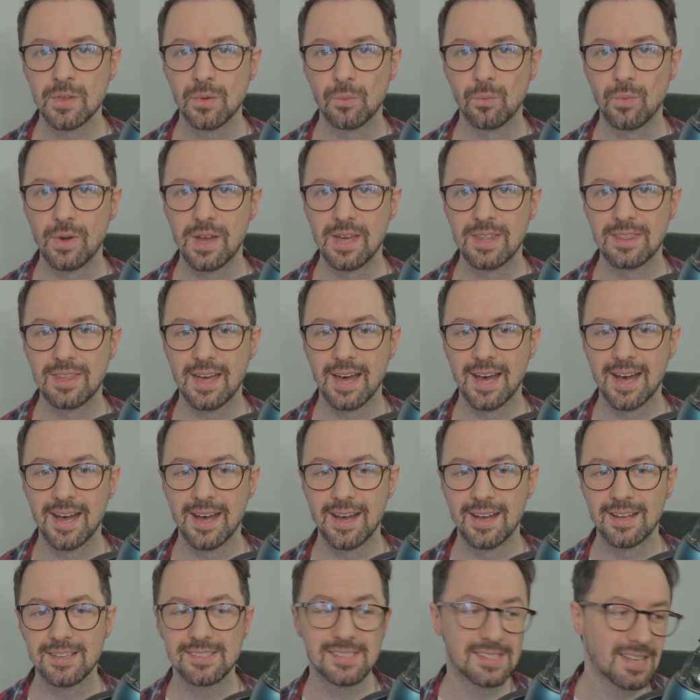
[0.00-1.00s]
with
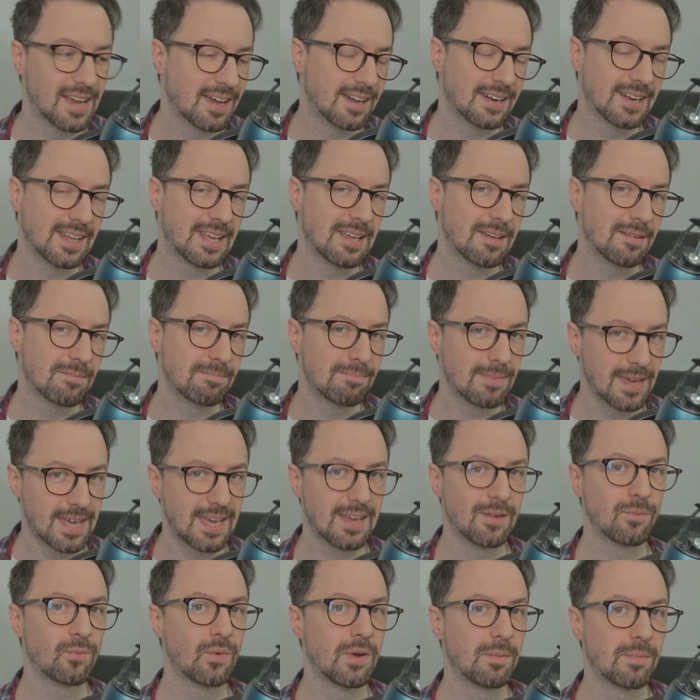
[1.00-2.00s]
uh, certainly
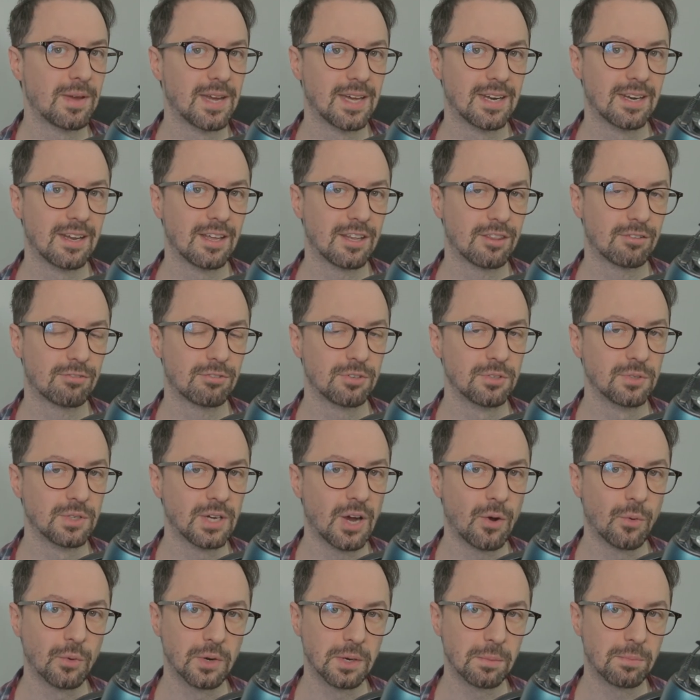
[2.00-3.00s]
meeting women through
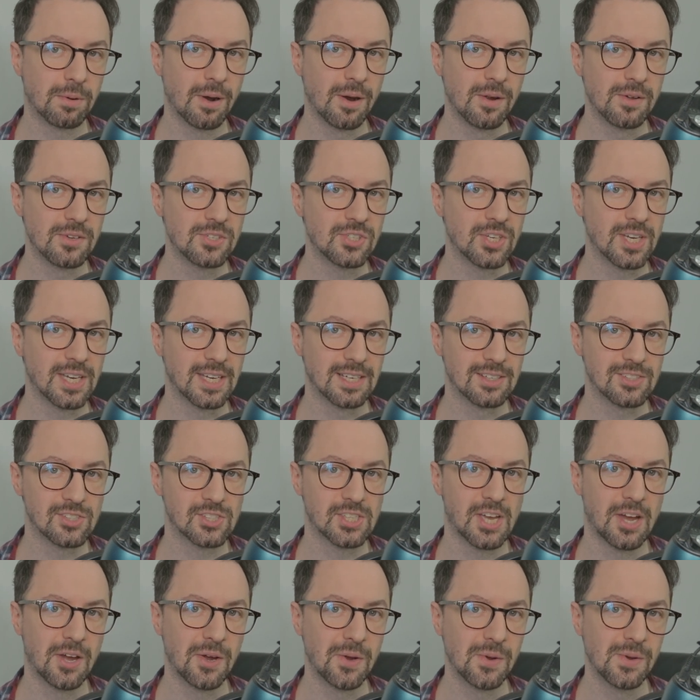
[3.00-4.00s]
cold approaching.
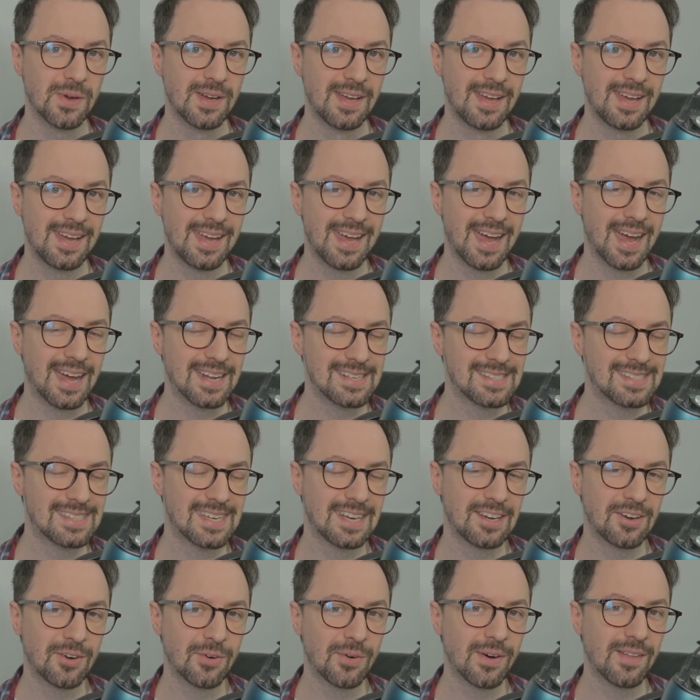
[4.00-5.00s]
So
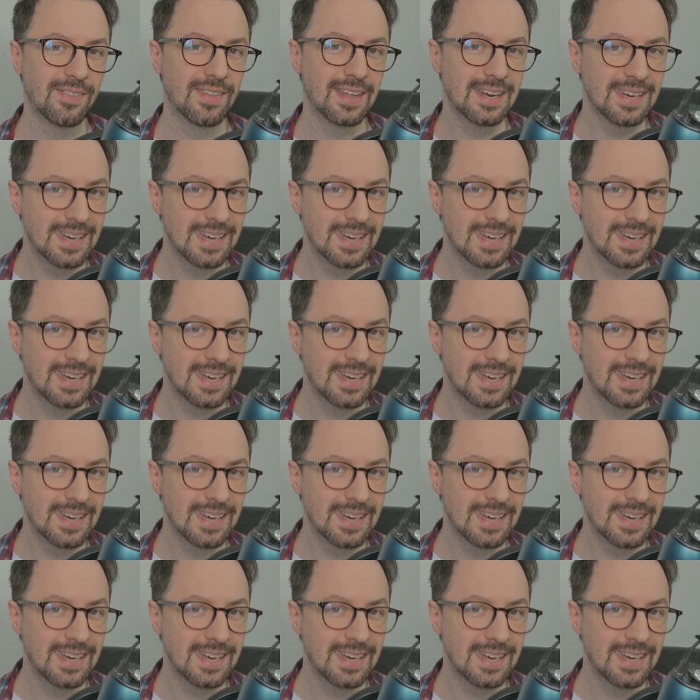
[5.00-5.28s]
until the